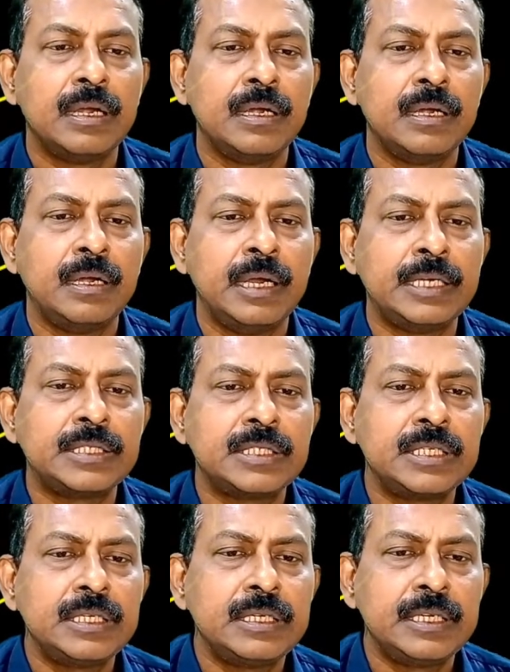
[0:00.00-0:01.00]
let's see
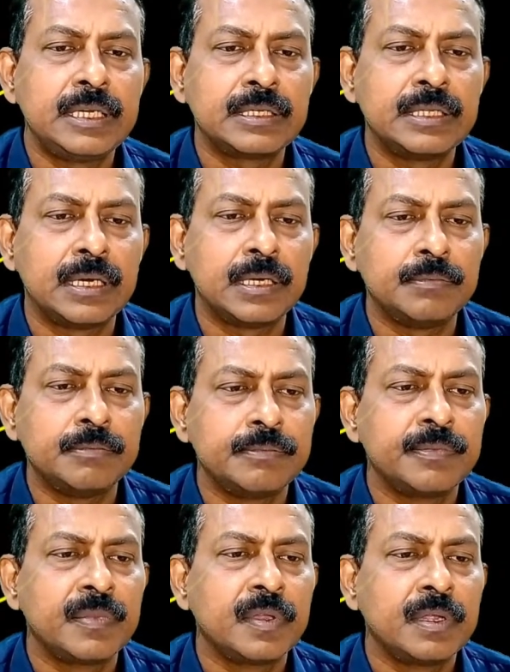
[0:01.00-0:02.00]
here the
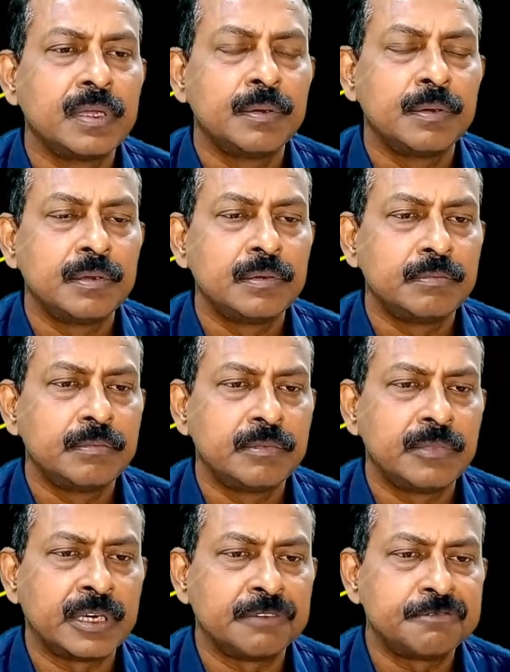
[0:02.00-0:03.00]

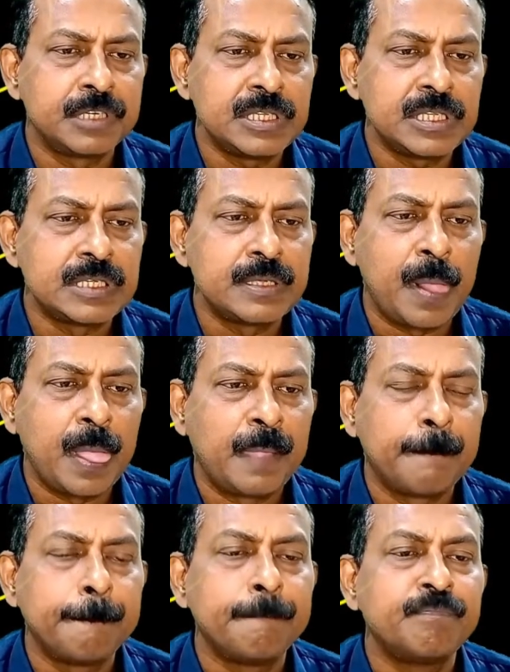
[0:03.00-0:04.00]
reference.
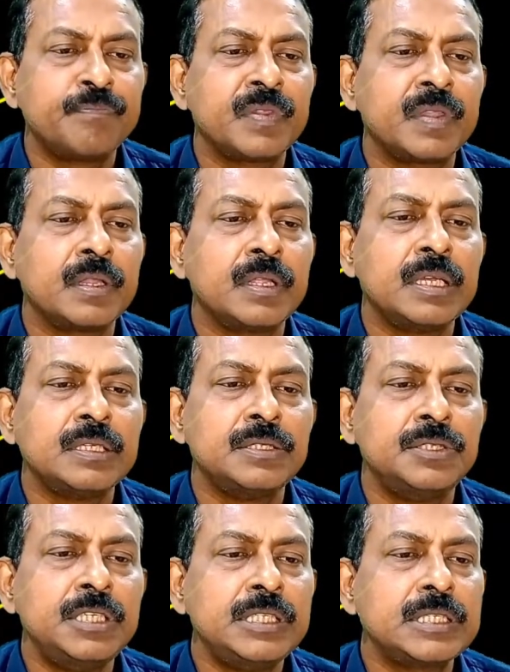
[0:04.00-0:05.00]

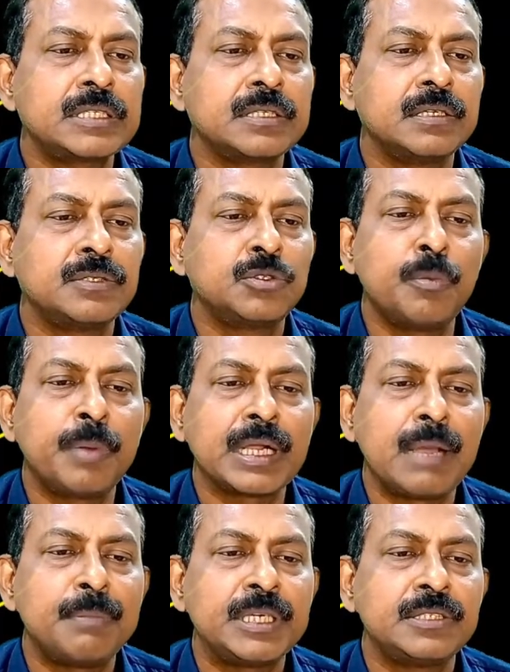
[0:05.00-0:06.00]
These
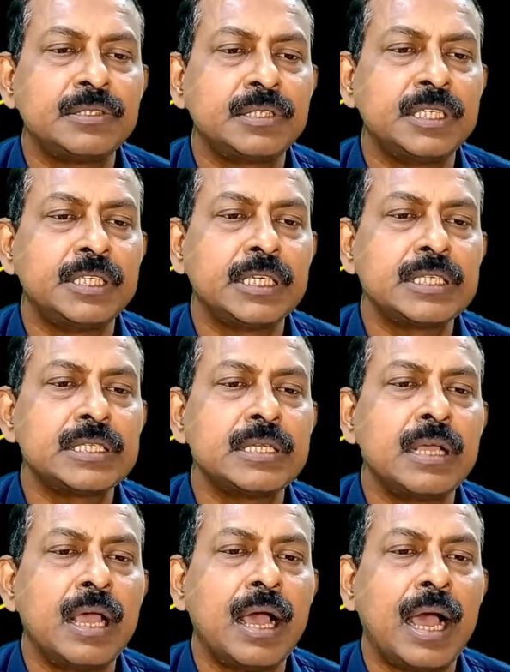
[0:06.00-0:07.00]
supercapacitors
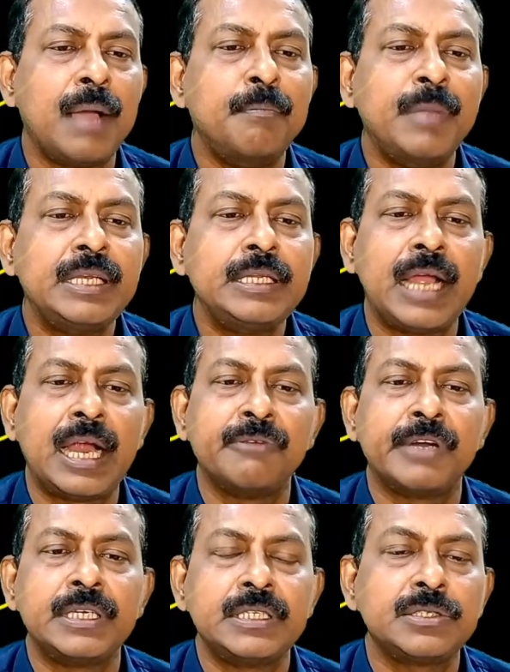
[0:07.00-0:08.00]
have many
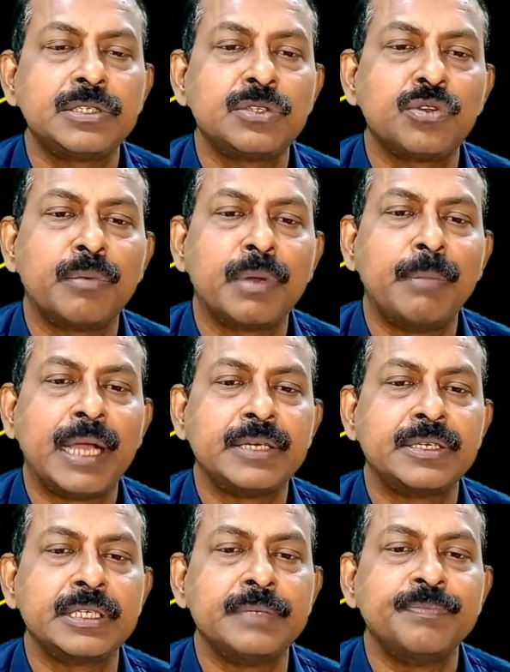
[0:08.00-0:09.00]
advantages over
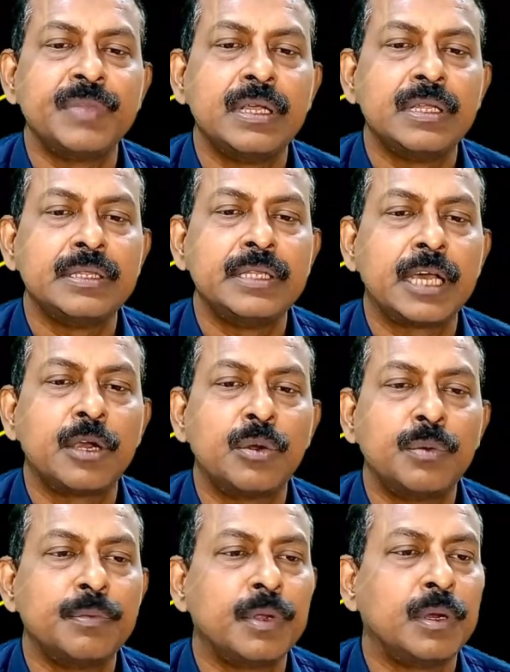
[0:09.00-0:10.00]
battery. They are
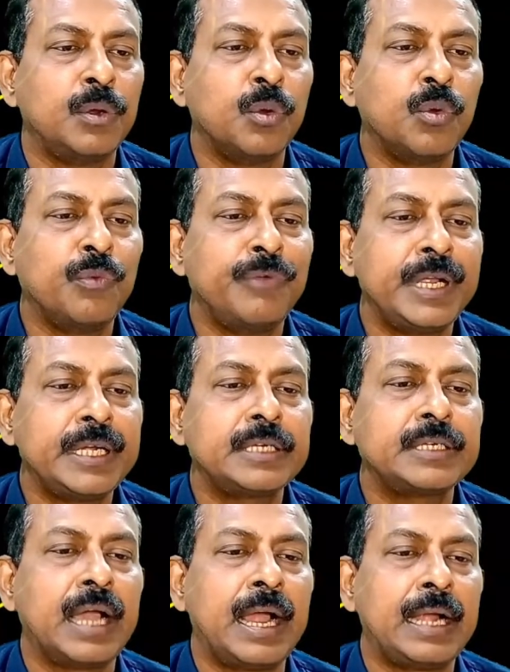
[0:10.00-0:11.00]
low weight
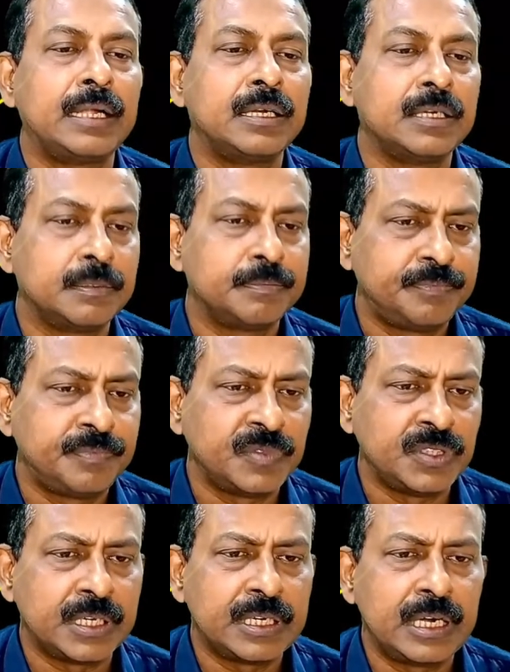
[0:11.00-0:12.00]
and
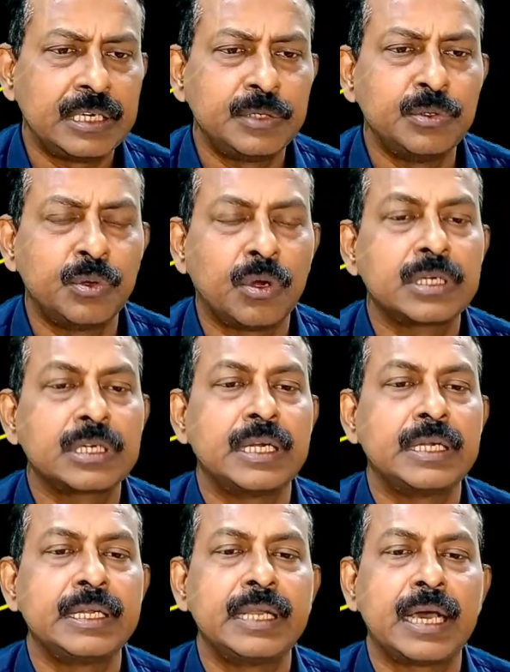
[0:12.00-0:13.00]
generally do not
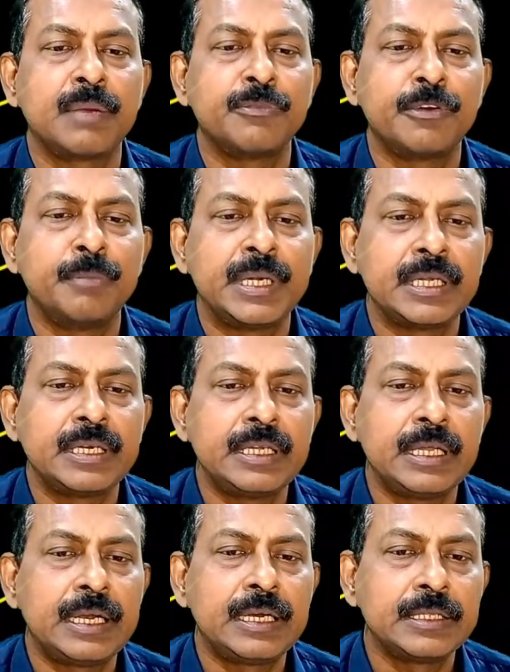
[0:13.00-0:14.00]
contain harmful material
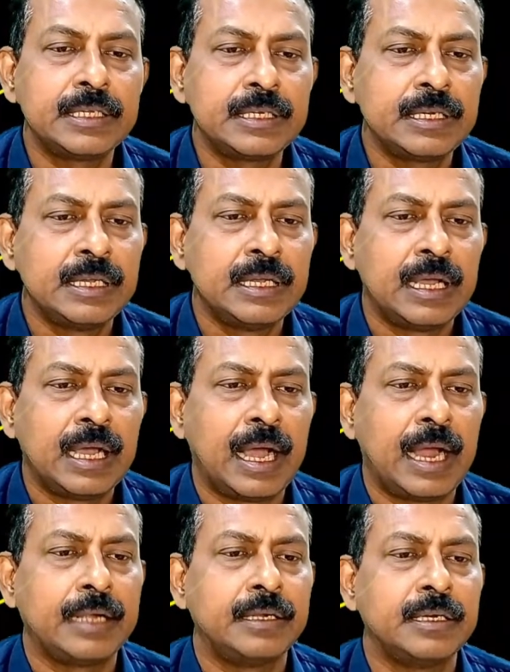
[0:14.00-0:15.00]
and